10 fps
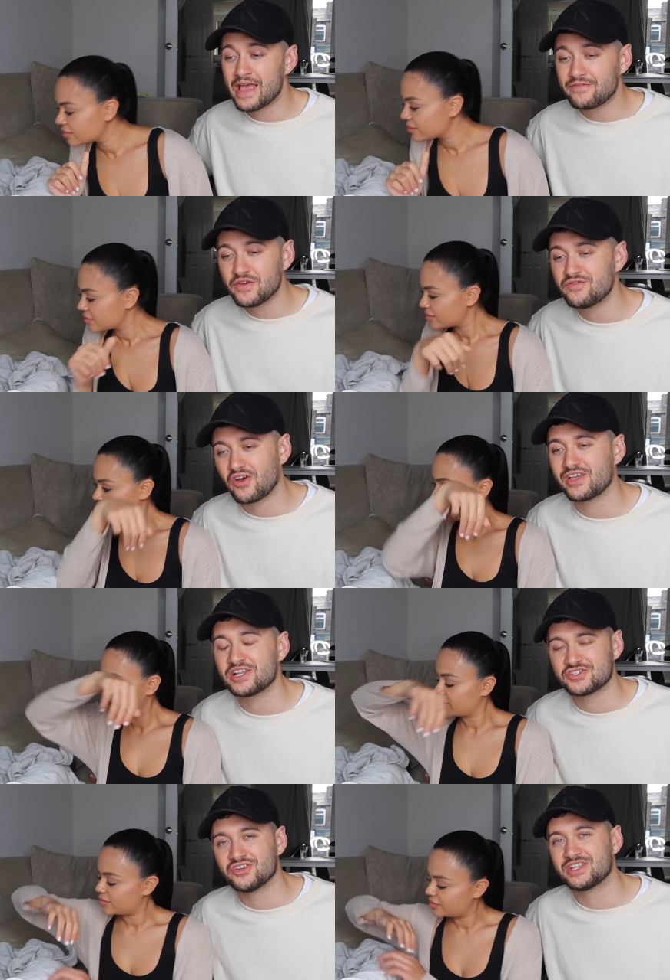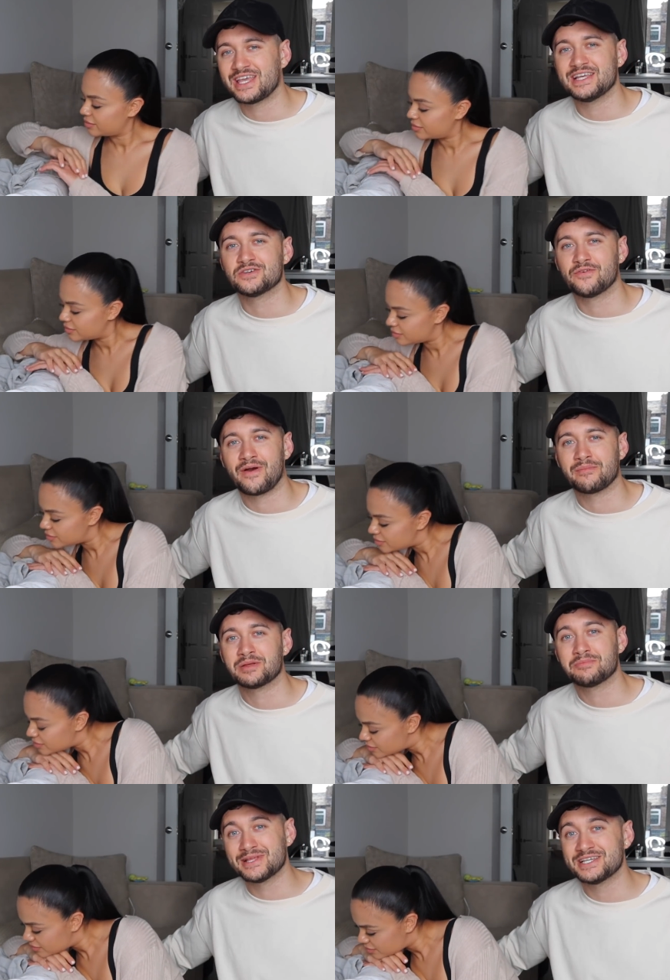Speaker 1: If you've not yet joined the Keto family,
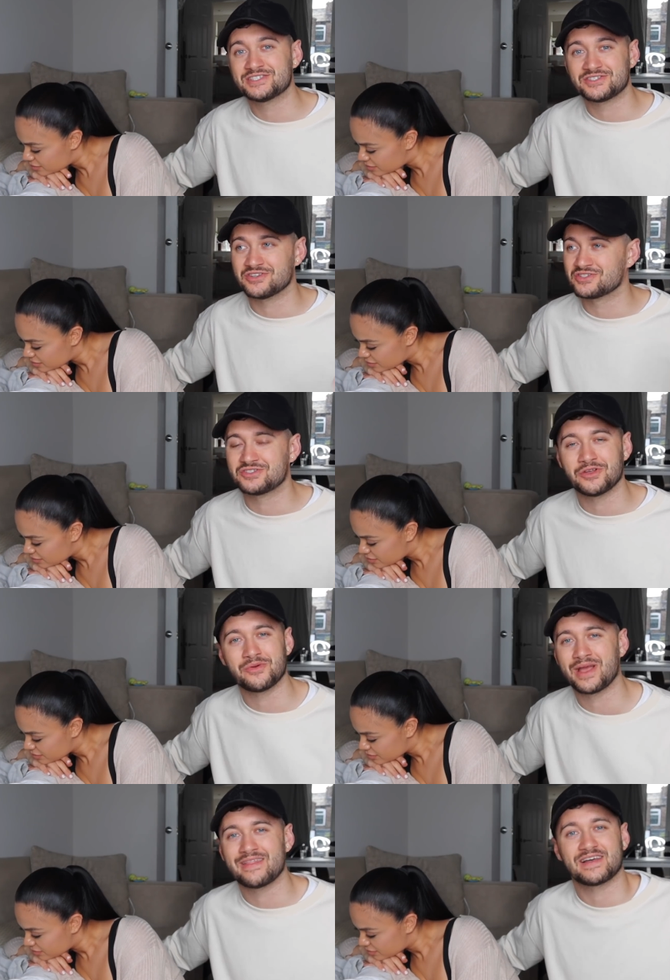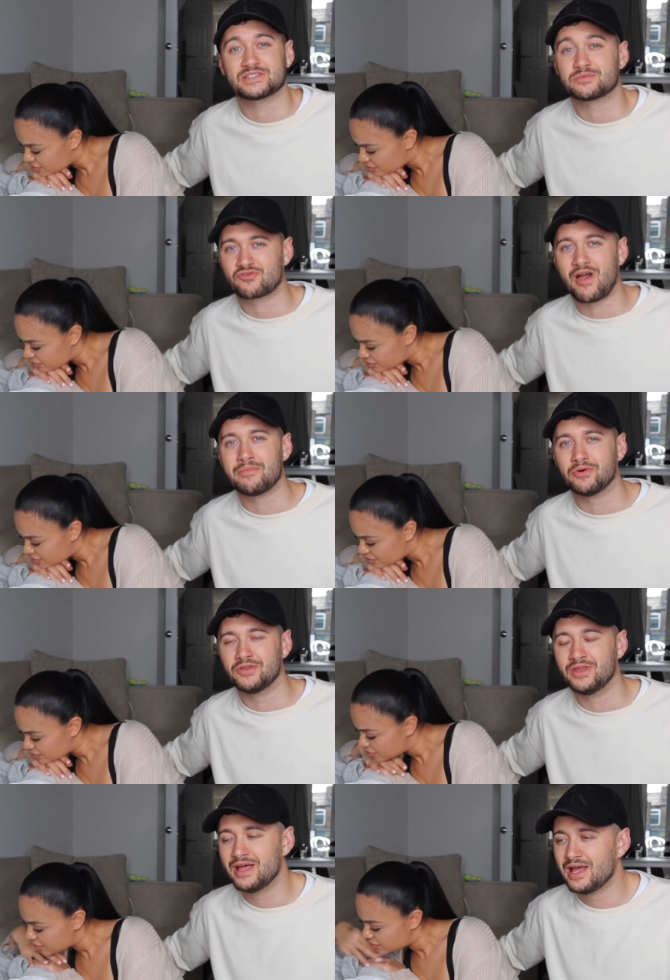please just do hit that subscribe
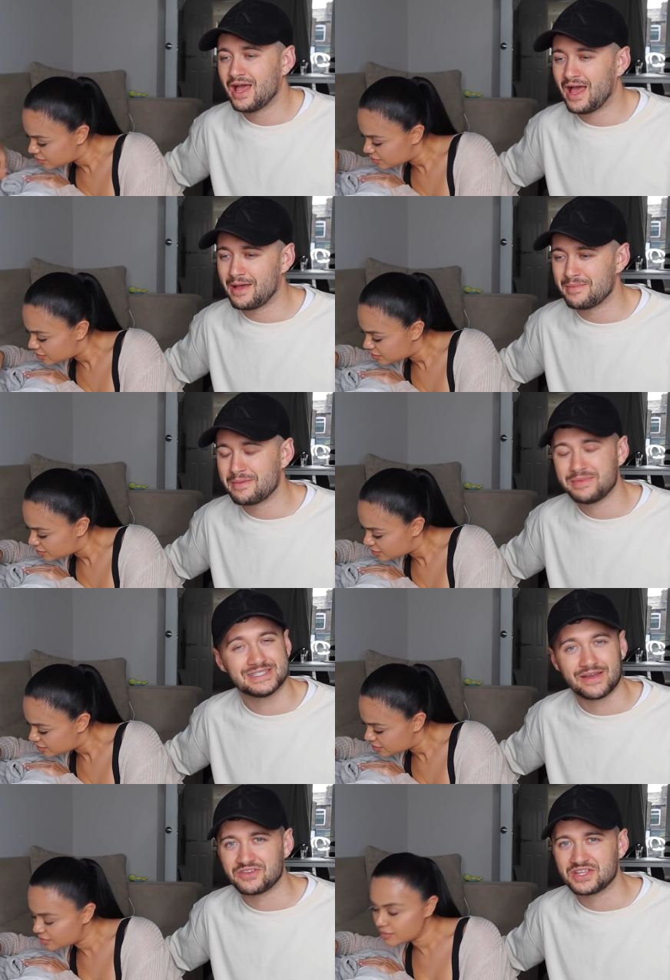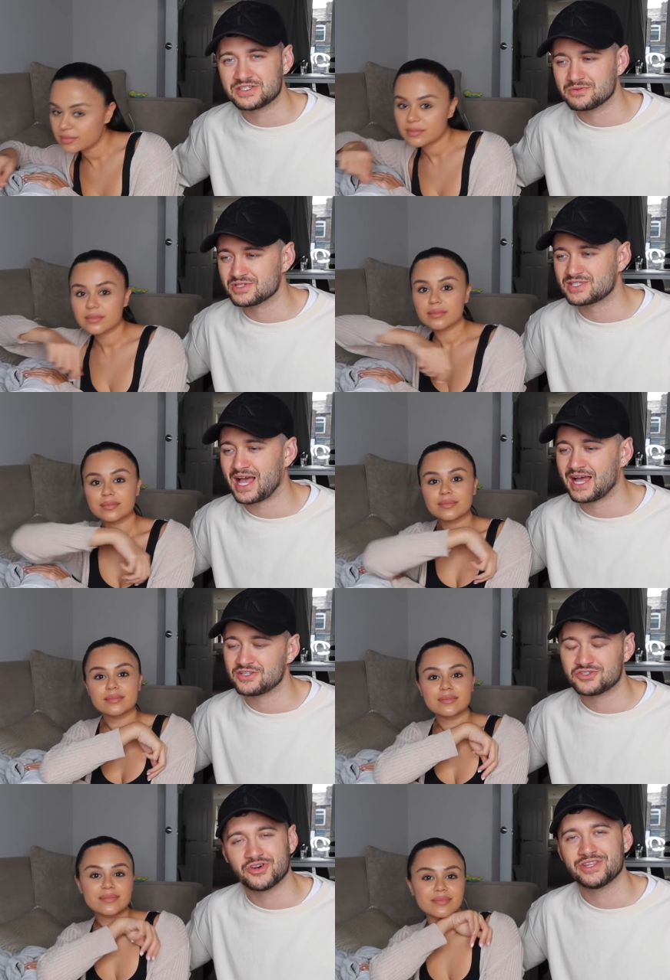button. It means everything to us, and
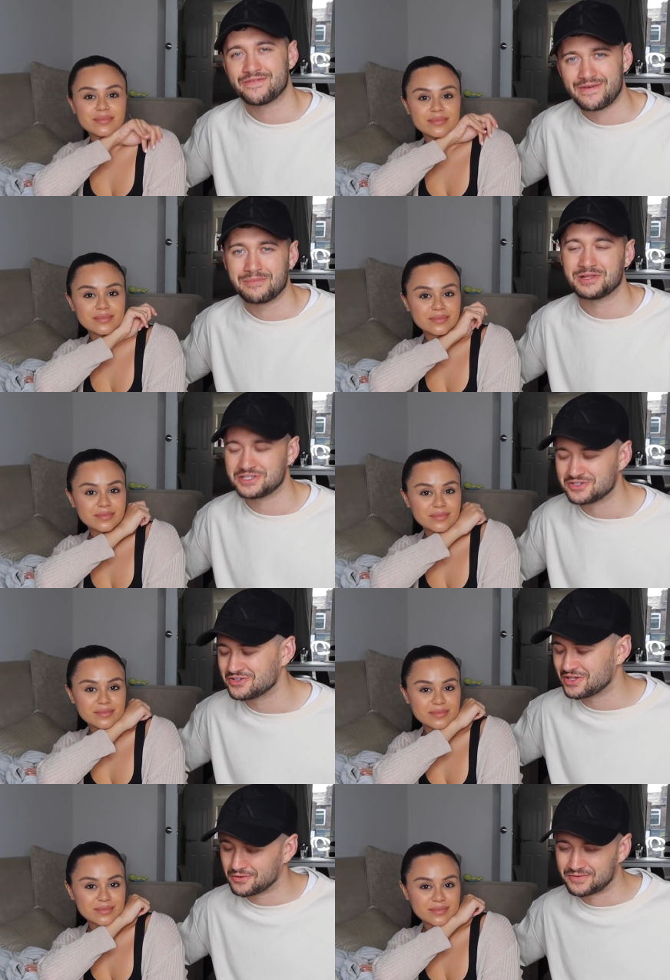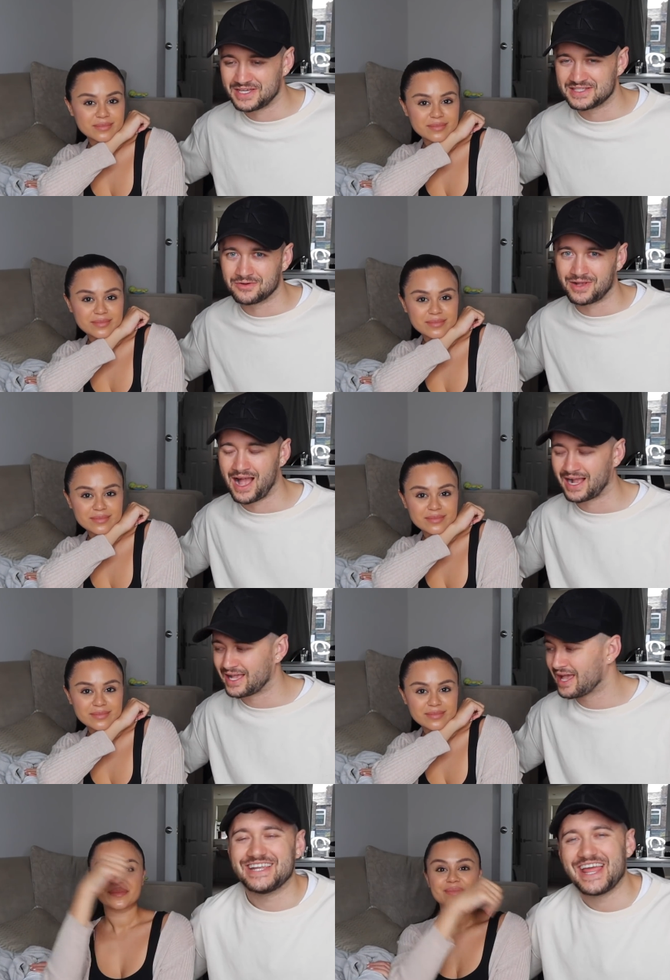join the family, join the Love Keto gang.
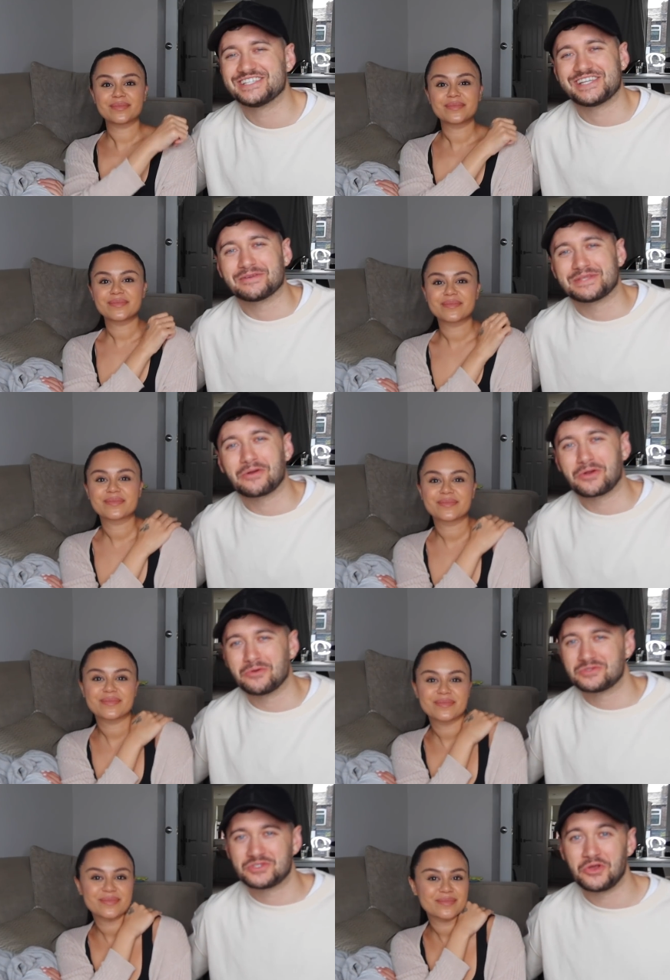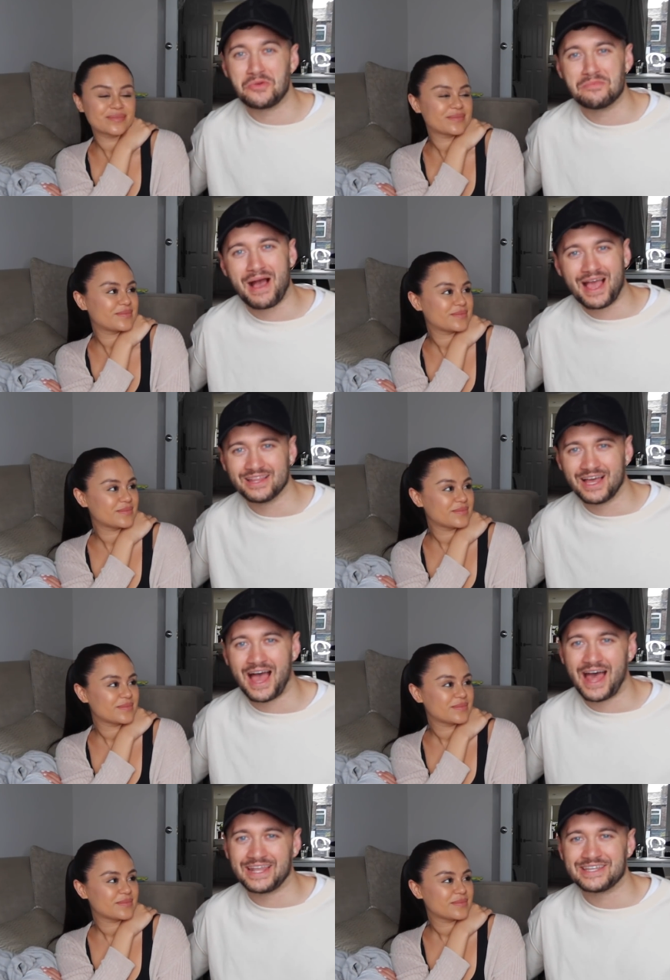Today's shout out goes to Myla
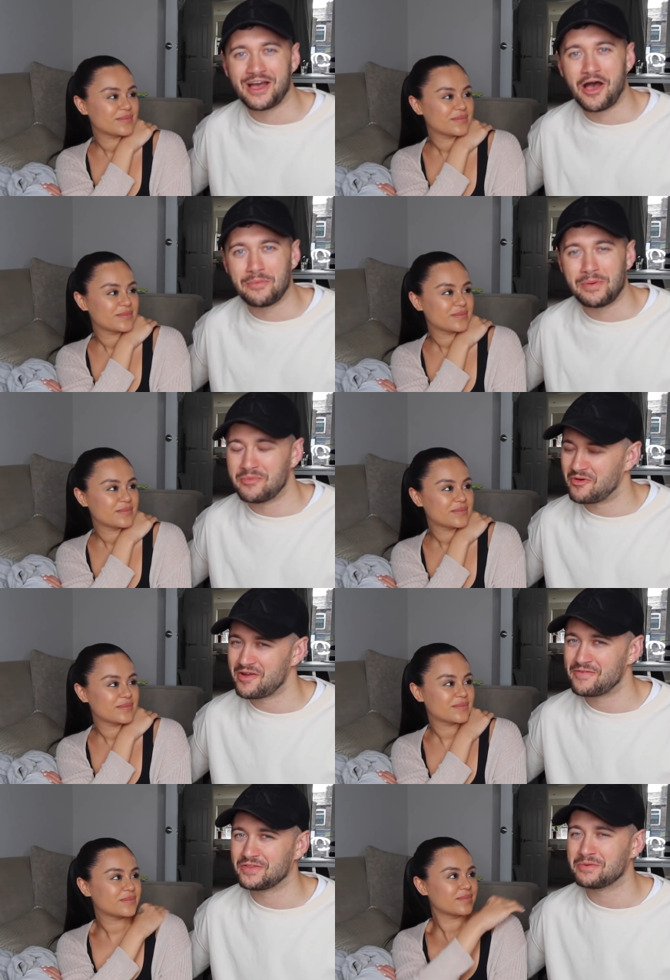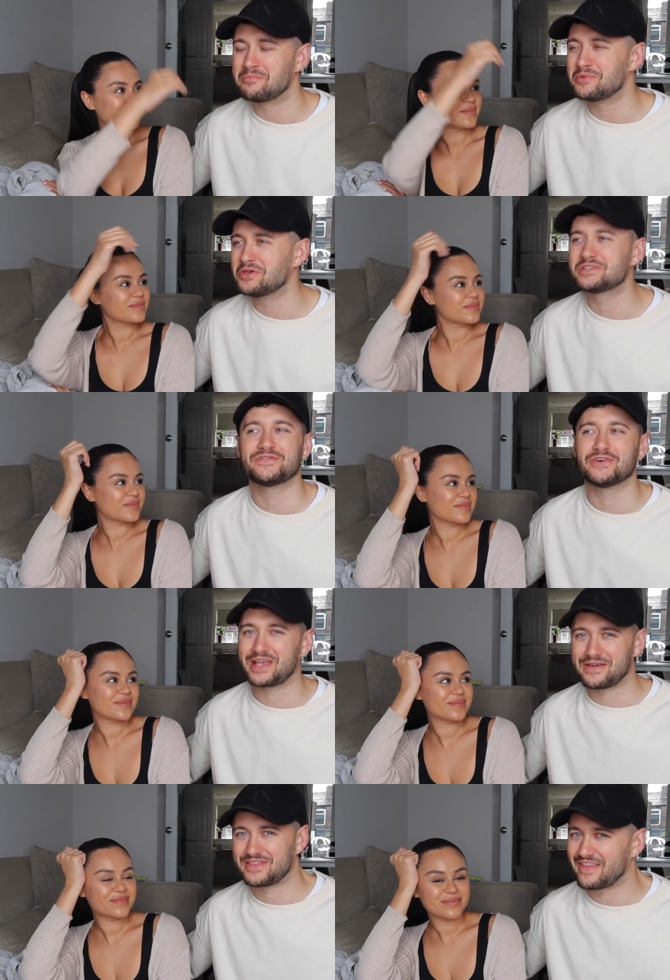and Harper-Murray for the beautiful
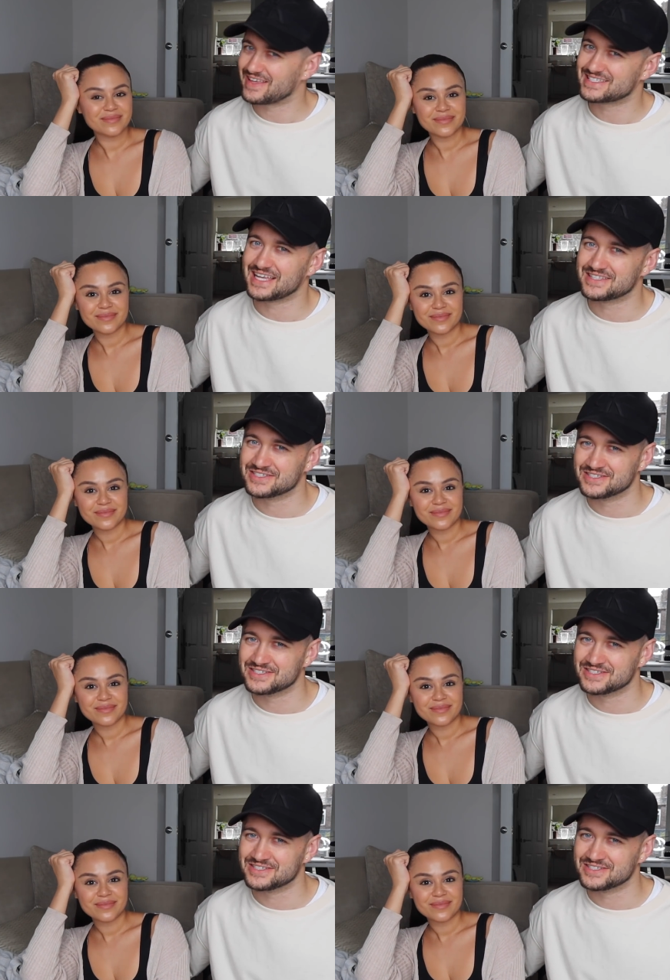gift that they sent